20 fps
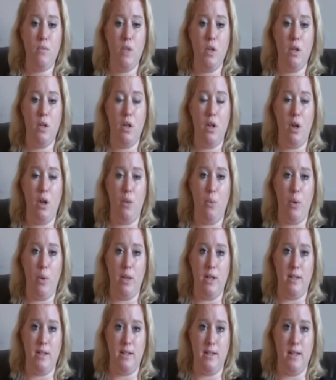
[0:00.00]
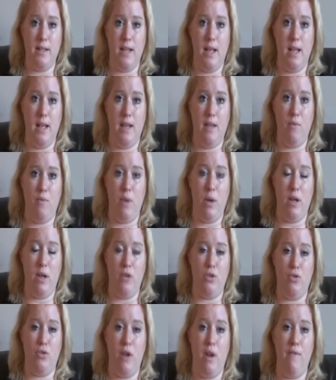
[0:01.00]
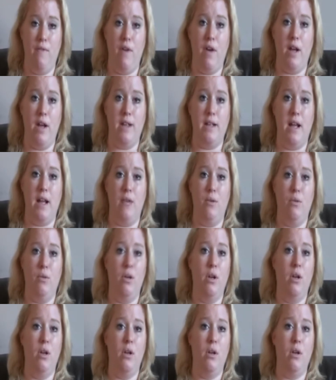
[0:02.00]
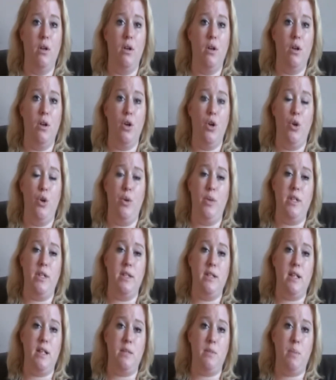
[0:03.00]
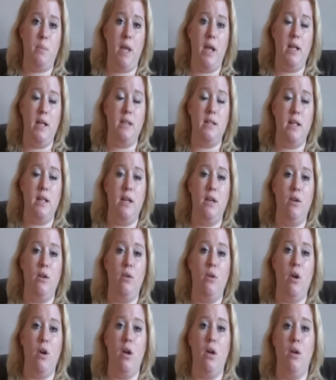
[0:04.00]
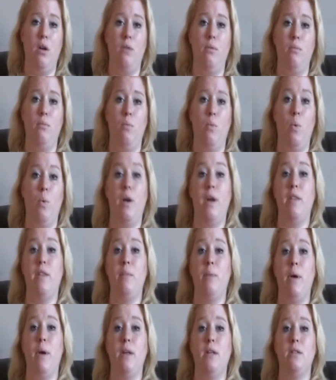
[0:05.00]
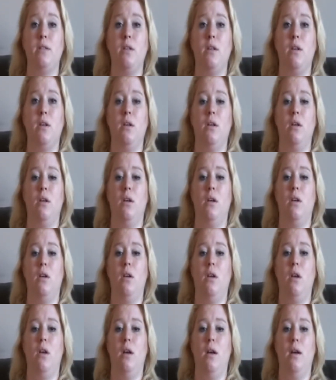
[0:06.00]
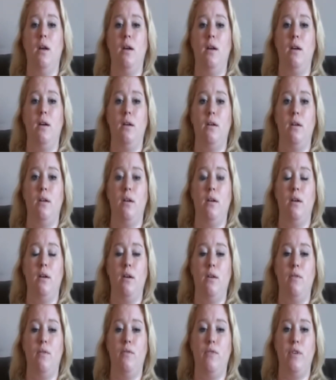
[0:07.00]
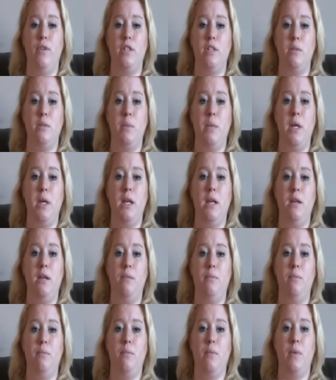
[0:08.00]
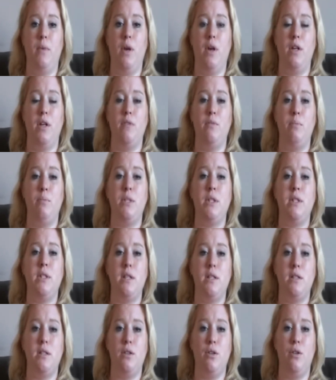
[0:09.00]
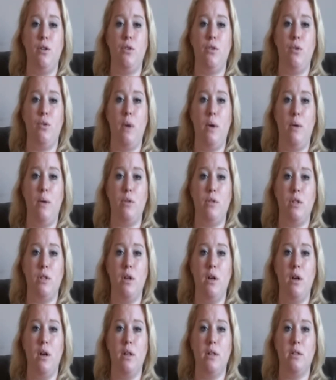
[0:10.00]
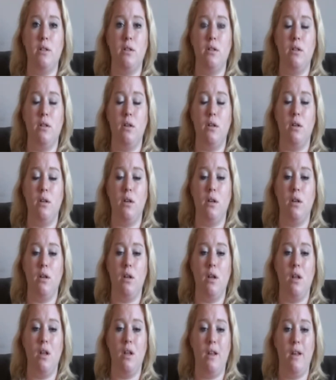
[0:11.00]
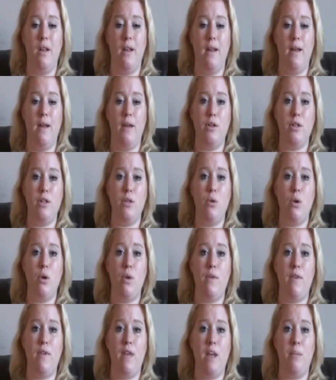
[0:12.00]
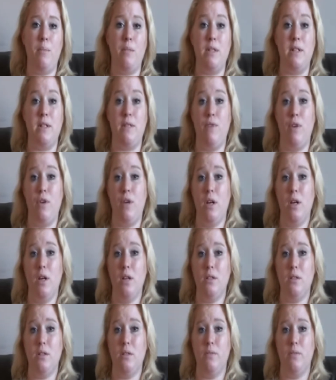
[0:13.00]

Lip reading: You know, we could see if we could try and find out who it is that's pacing, why they're pacing, and for it to be kind of persistent throughout a night. Now, I don't if it happens every night.